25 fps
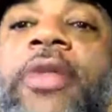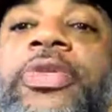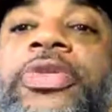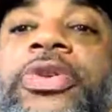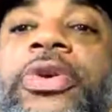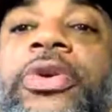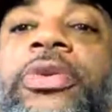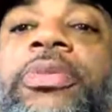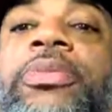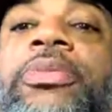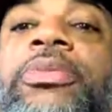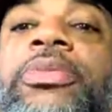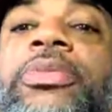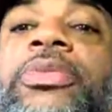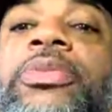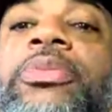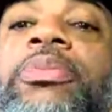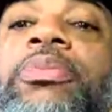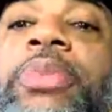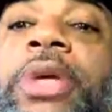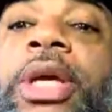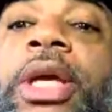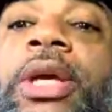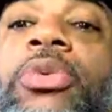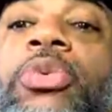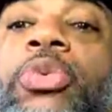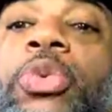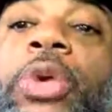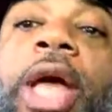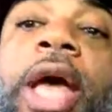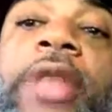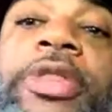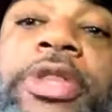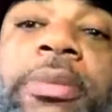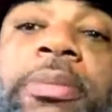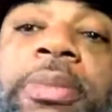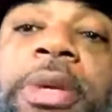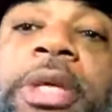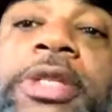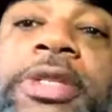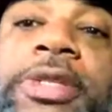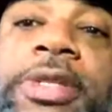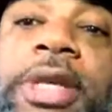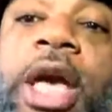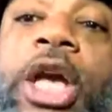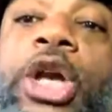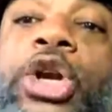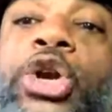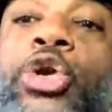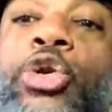to be
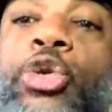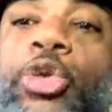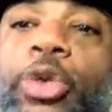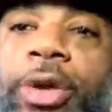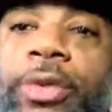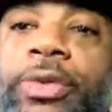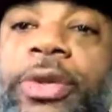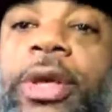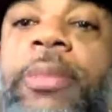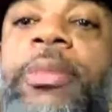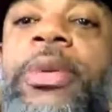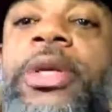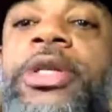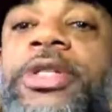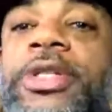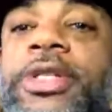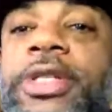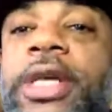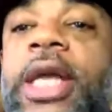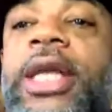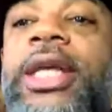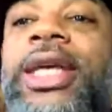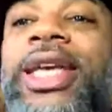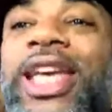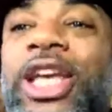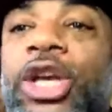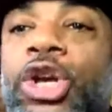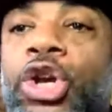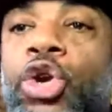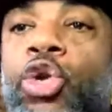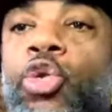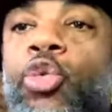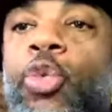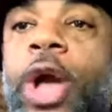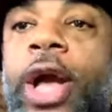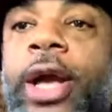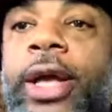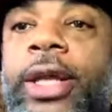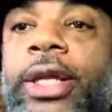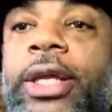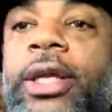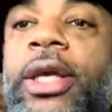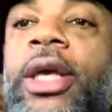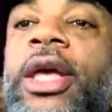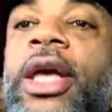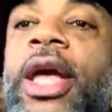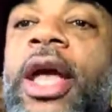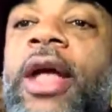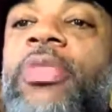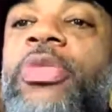set. They've been set incorrectly,
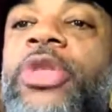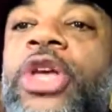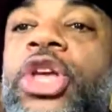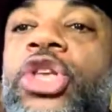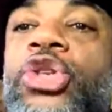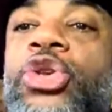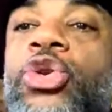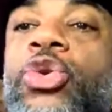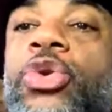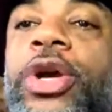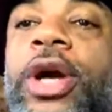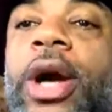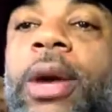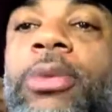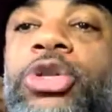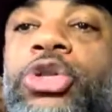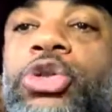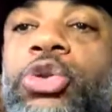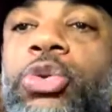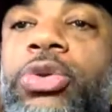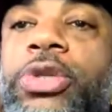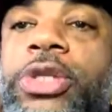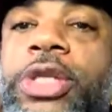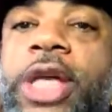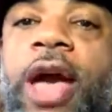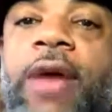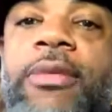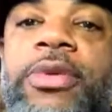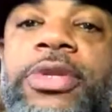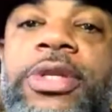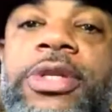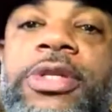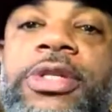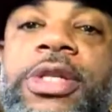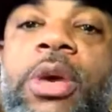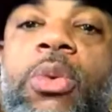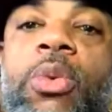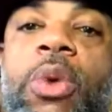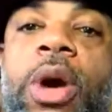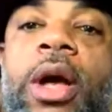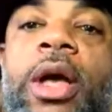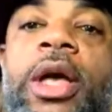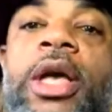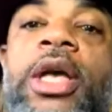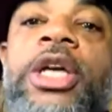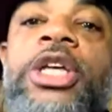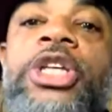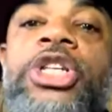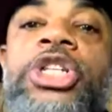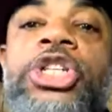and then you come true savage and say, "What?
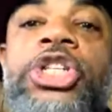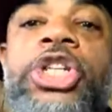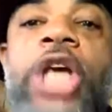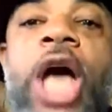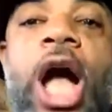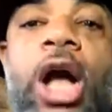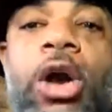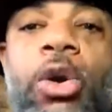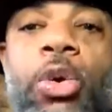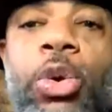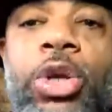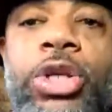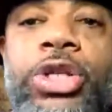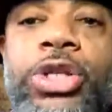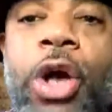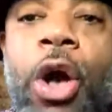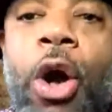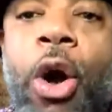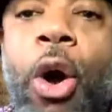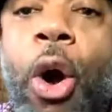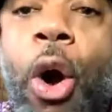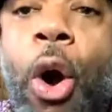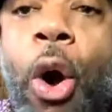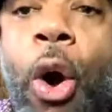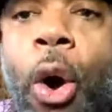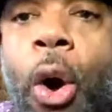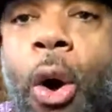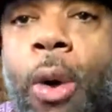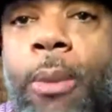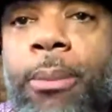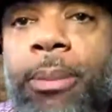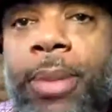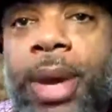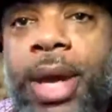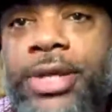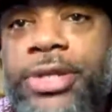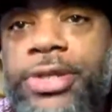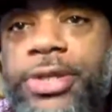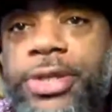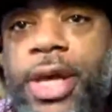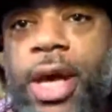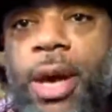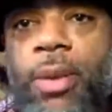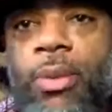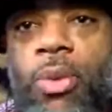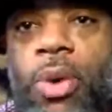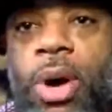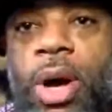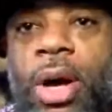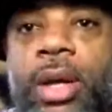Chakras are all messed
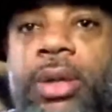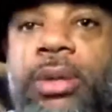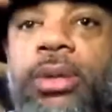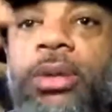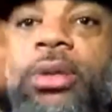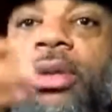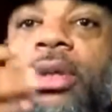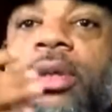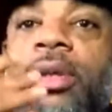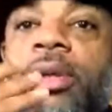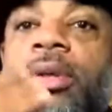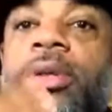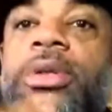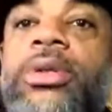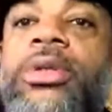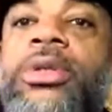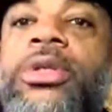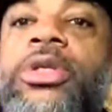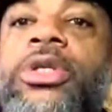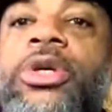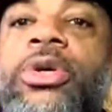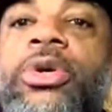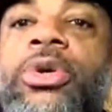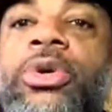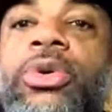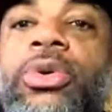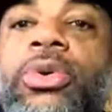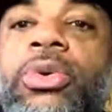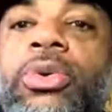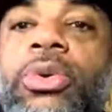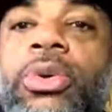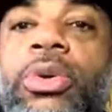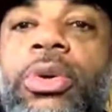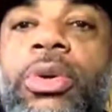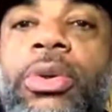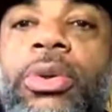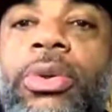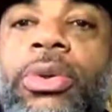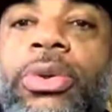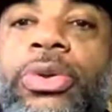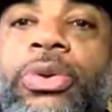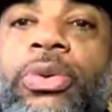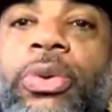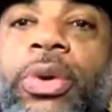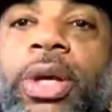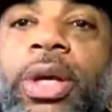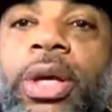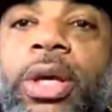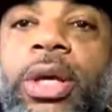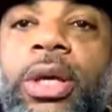up. 1, 2,
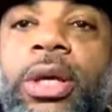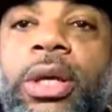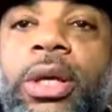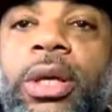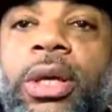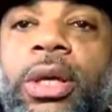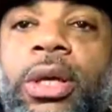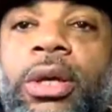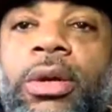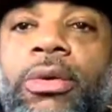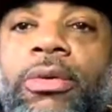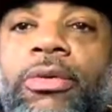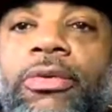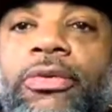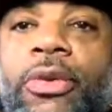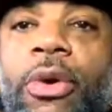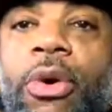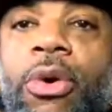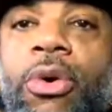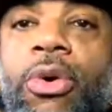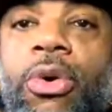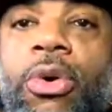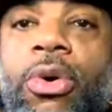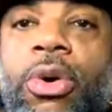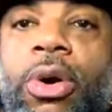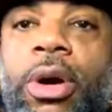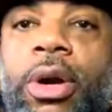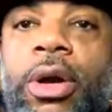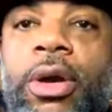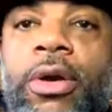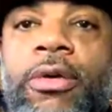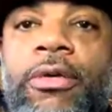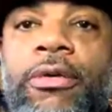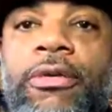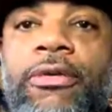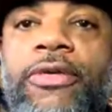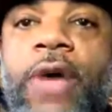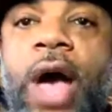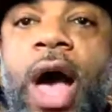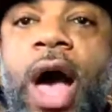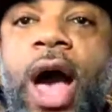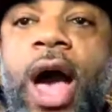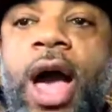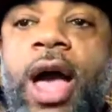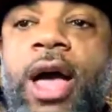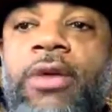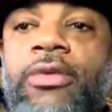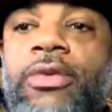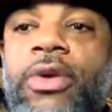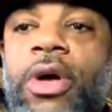3, 4,
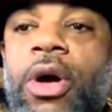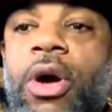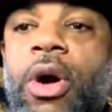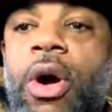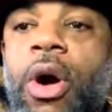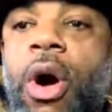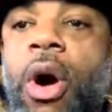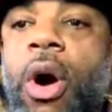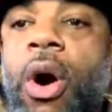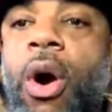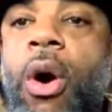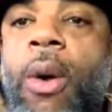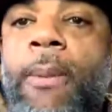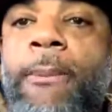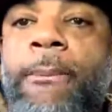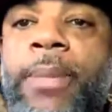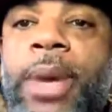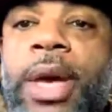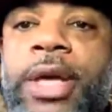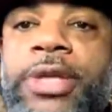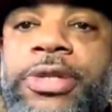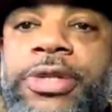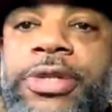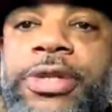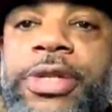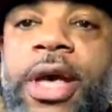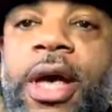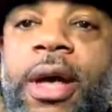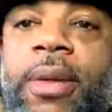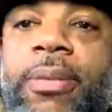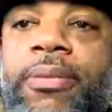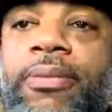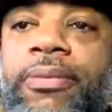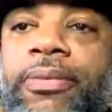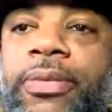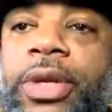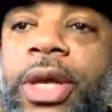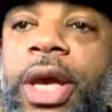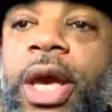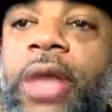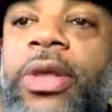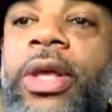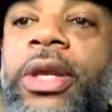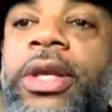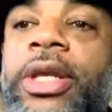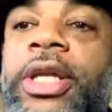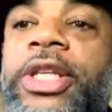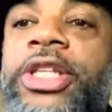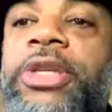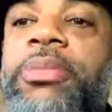5 are all messed up, and they
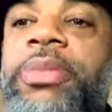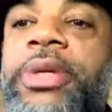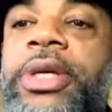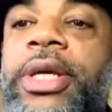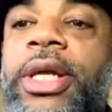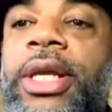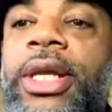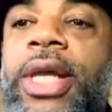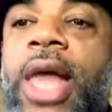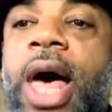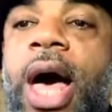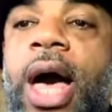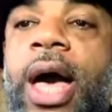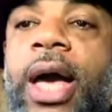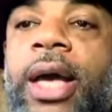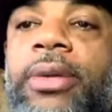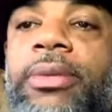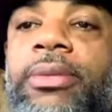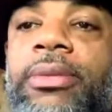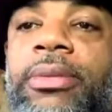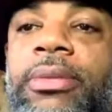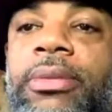need to be aligned."